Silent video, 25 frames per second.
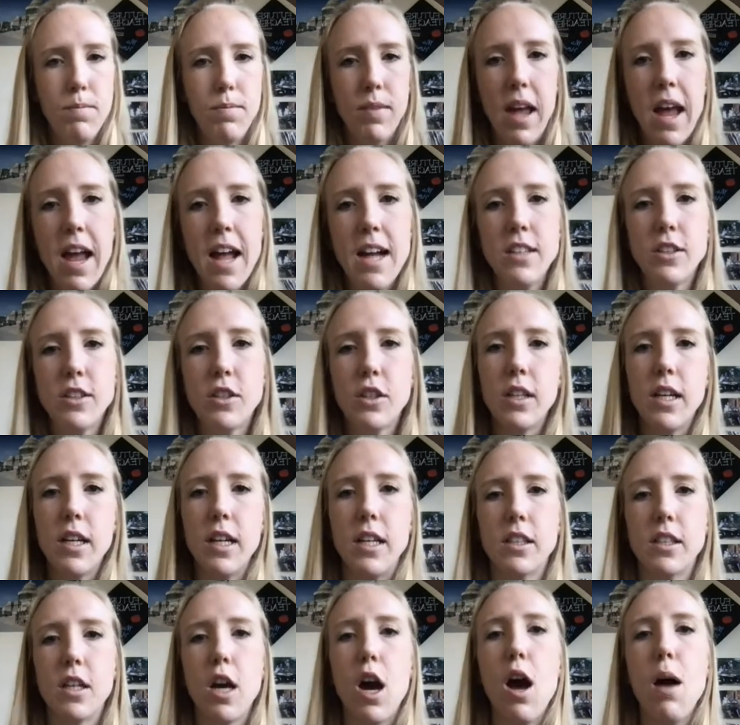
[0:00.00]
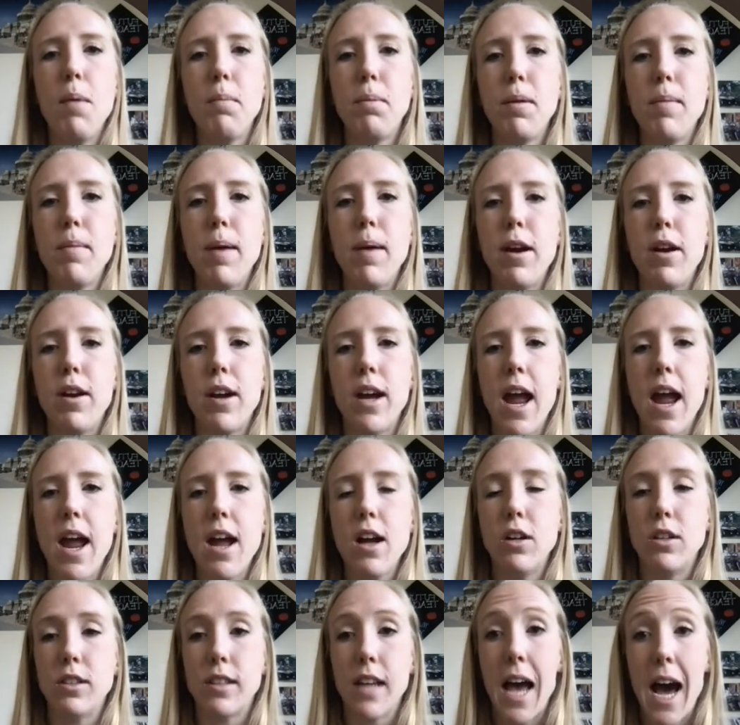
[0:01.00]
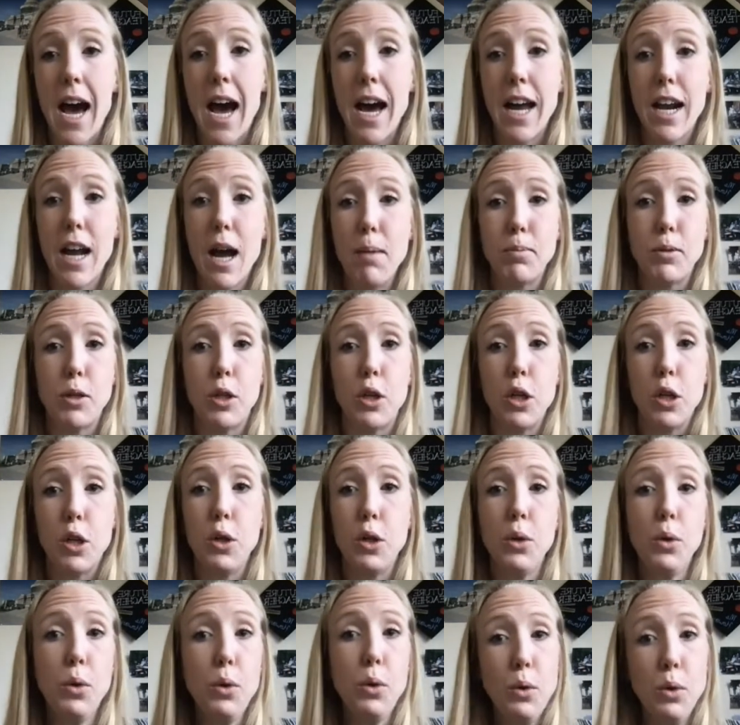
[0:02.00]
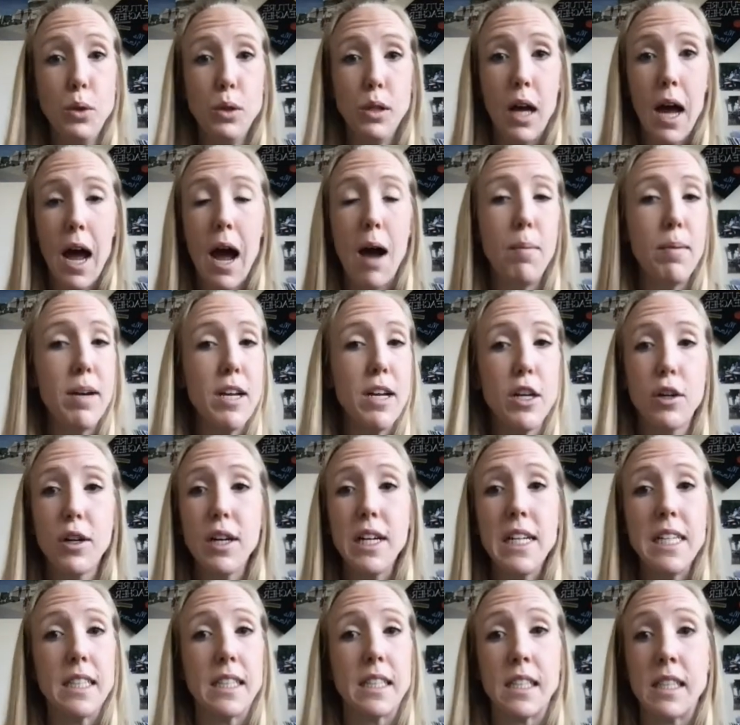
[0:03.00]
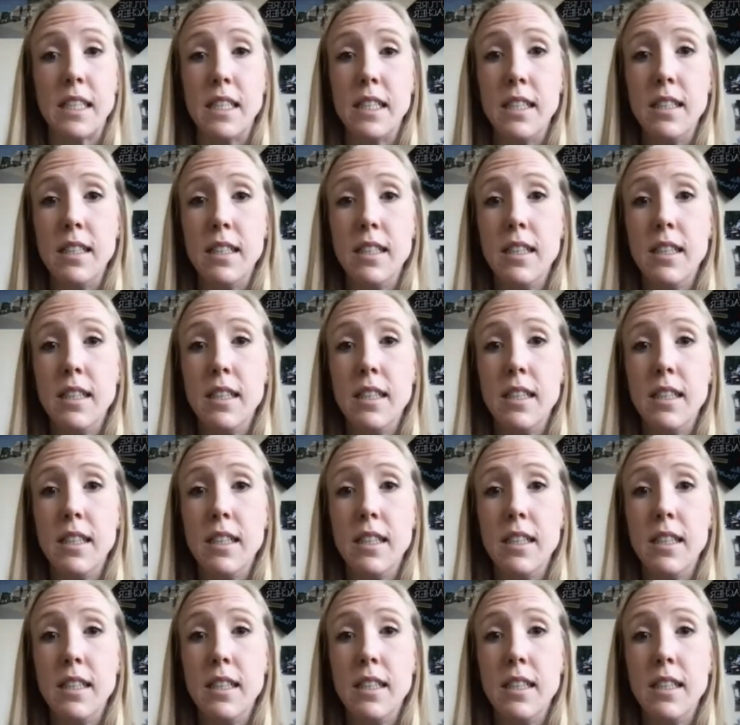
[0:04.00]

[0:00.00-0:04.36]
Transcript: Answer this. Complementary angles add up to how many degrees?